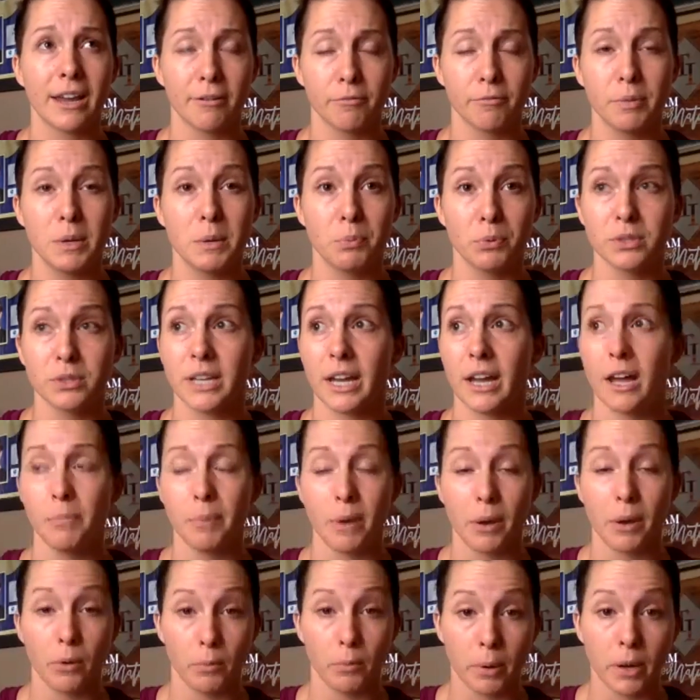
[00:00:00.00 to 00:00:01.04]
out of people to help,
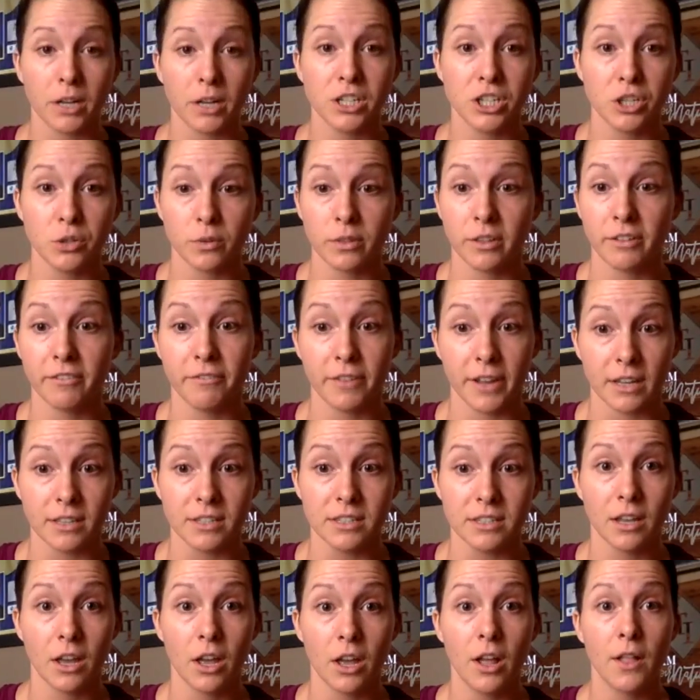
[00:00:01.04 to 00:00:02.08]
I will punch you in the
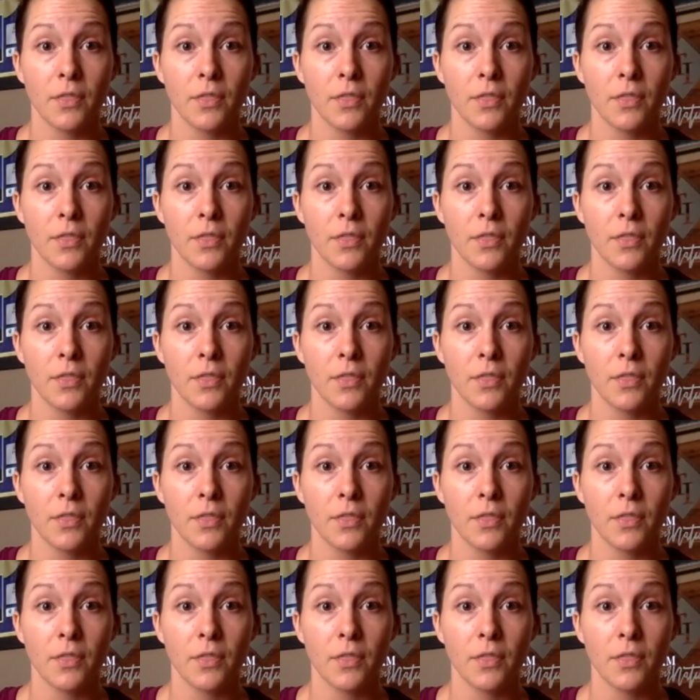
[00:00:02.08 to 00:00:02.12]
face.